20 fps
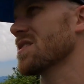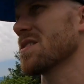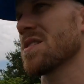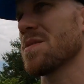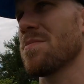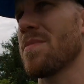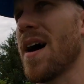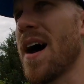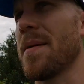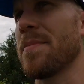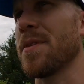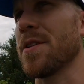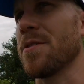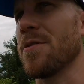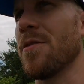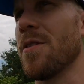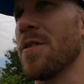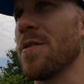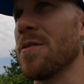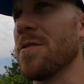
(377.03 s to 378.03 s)
and some poplar
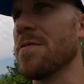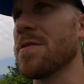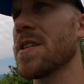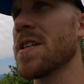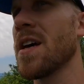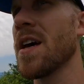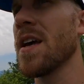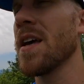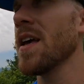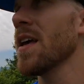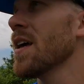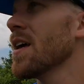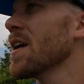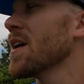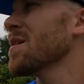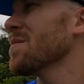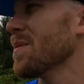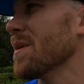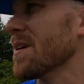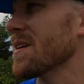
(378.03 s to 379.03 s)
groves.
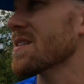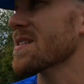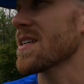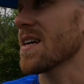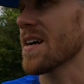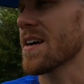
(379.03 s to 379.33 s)
But,